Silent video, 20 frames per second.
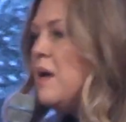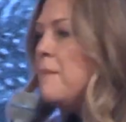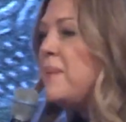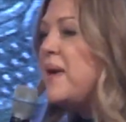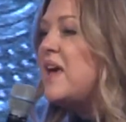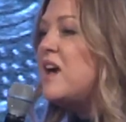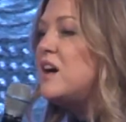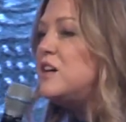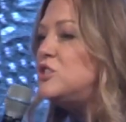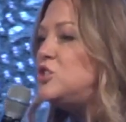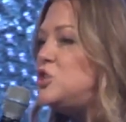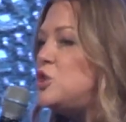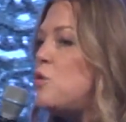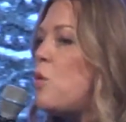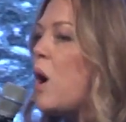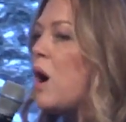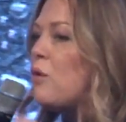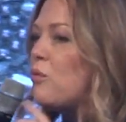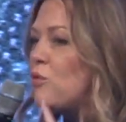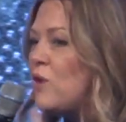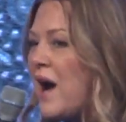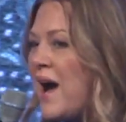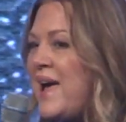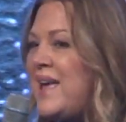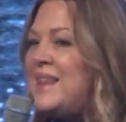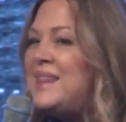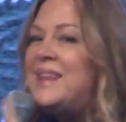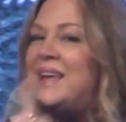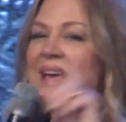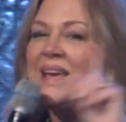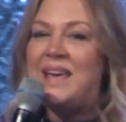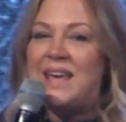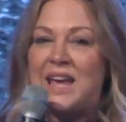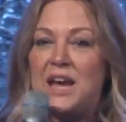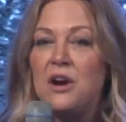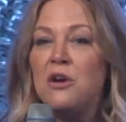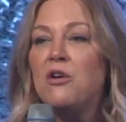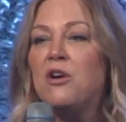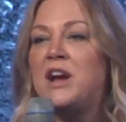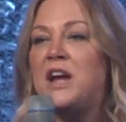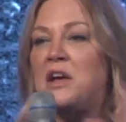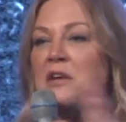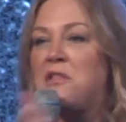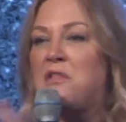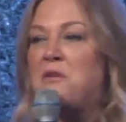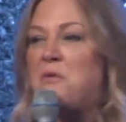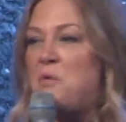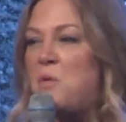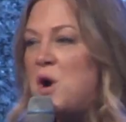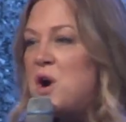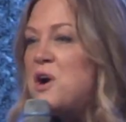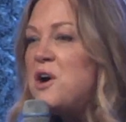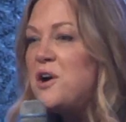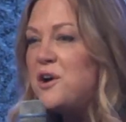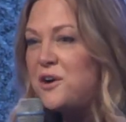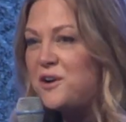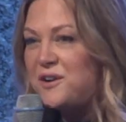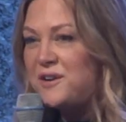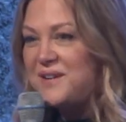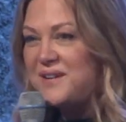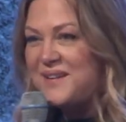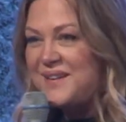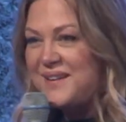because you are rightly hearing the word.